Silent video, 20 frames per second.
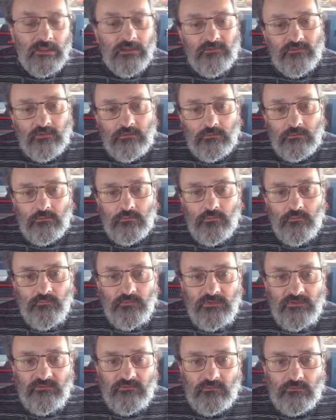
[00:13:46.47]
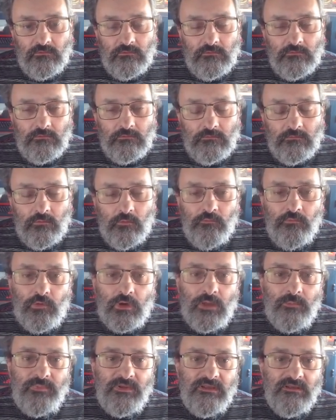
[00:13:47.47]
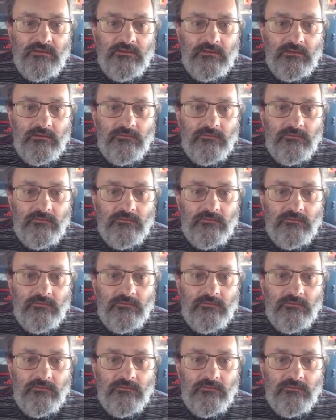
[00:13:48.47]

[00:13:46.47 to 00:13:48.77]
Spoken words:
So all these overlapping